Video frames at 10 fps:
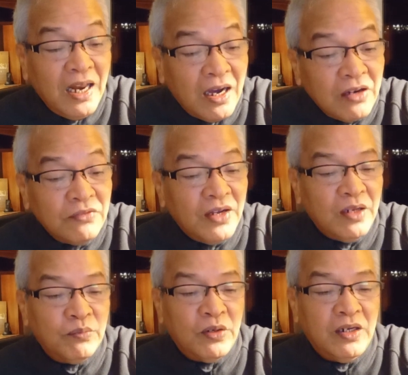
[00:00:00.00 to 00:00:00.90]
love
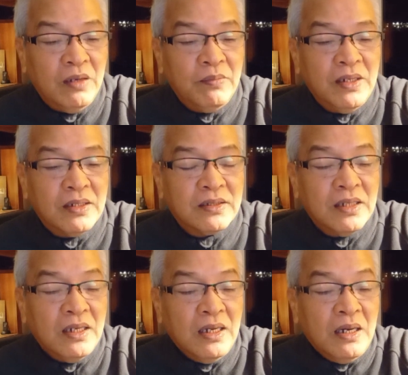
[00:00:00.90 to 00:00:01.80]
and forgiveness,
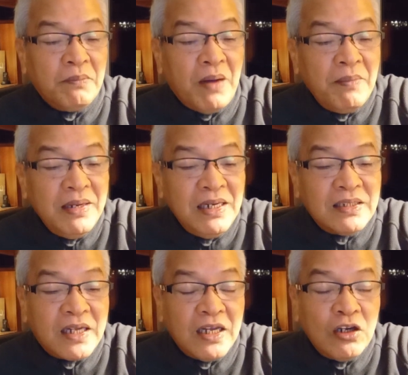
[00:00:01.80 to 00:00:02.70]
families
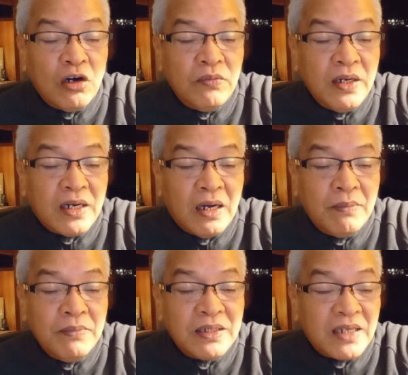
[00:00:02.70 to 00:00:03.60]
can
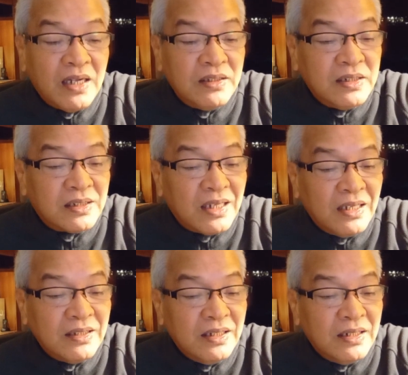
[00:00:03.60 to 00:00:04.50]
overcome
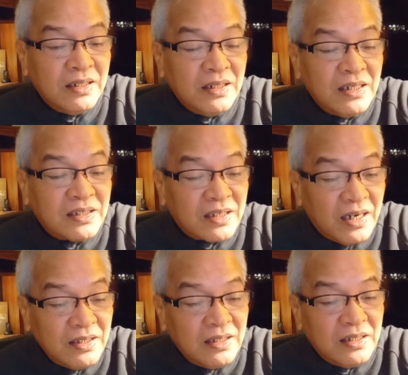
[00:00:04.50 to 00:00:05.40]
misunderstanding,
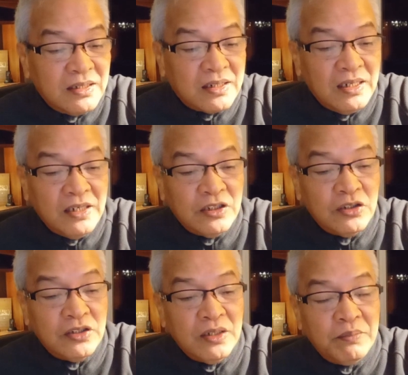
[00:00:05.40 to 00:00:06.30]
strengthen
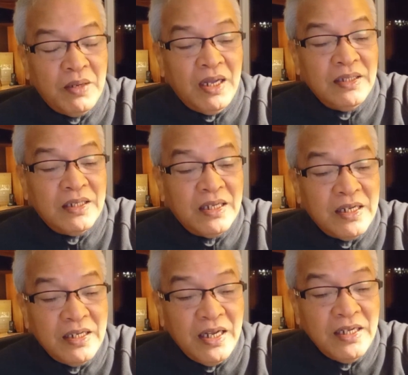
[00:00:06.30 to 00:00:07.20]
relationship, and
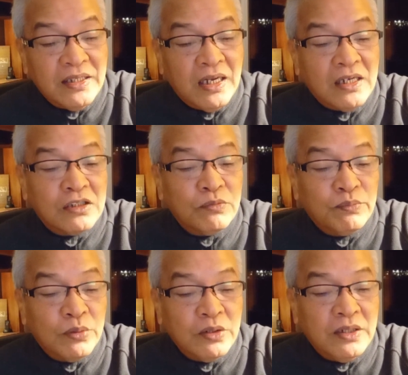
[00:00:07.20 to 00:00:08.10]
create a
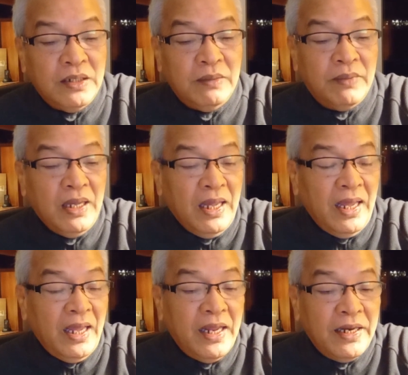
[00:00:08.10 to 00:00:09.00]
supportive
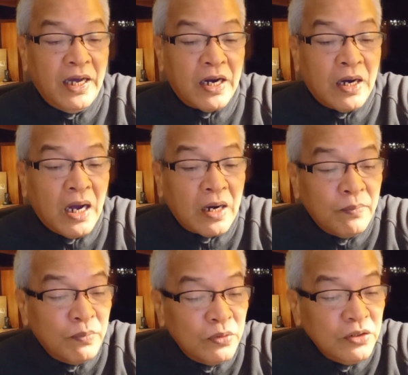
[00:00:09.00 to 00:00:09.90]
and a
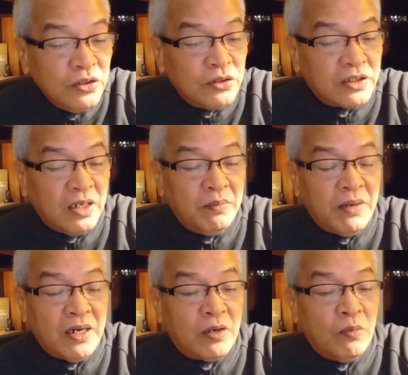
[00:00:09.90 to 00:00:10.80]
harmonious
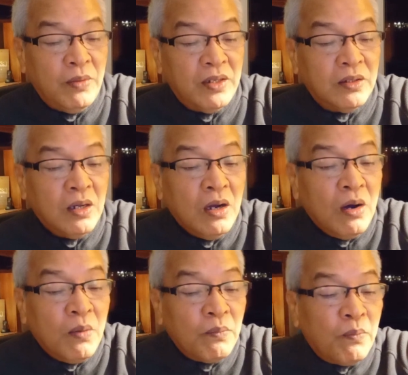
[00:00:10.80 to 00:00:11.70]
environment
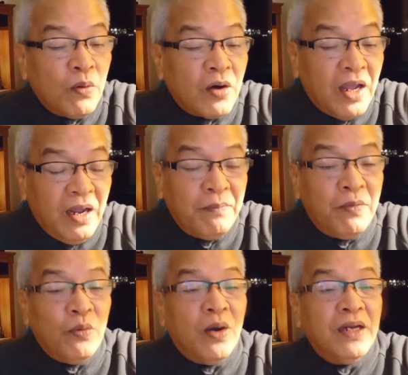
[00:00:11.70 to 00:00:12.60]
for
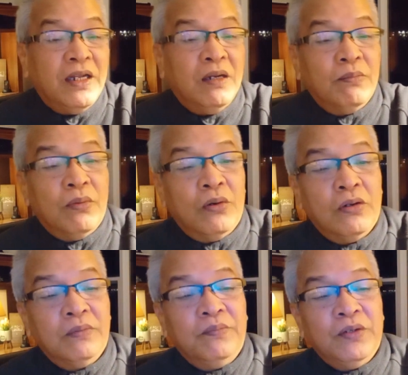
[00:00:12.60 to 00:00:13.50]
everyone
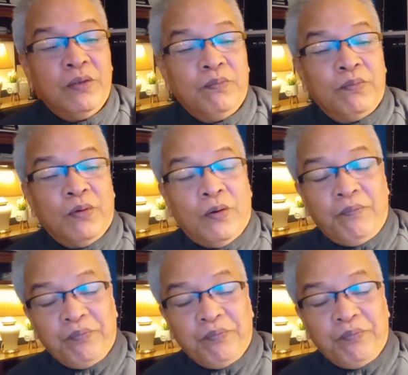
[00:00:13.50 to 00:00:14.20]
involved. Yun po.